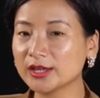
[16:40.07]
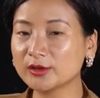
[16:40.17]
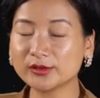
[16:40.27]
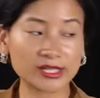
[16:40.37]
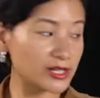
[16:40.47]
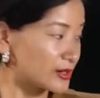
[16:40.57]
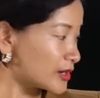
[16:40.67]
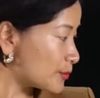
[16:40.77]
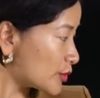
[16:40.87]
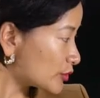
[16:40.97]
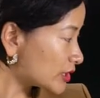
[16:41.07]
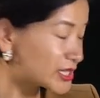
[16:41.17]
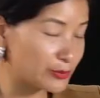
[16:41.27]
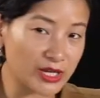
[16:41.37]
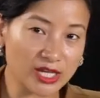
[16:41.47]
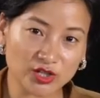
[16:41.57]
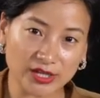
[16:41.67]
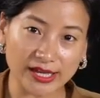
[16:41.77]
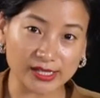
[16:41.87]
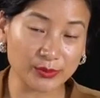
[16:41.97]
using a reported speech
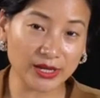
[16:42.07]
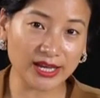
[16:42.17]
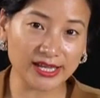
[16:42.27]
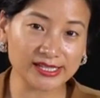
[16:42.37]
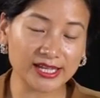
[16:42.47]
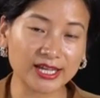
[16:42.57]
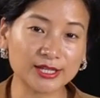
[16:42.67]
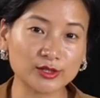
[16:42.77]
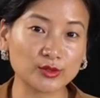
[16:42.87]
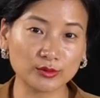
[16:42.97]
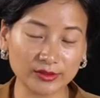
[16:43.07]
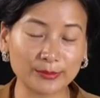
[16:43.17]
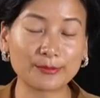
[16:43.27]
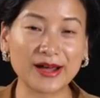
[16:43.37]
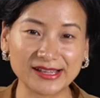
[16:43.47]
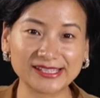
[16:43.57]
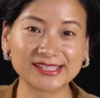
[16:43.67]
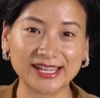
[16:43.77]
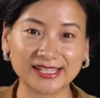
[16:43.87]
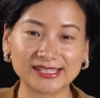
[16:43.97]
as well as into the
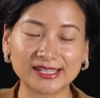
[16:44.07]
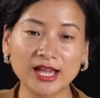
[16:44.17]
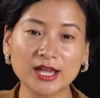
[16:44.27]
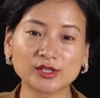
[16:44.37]
past tense.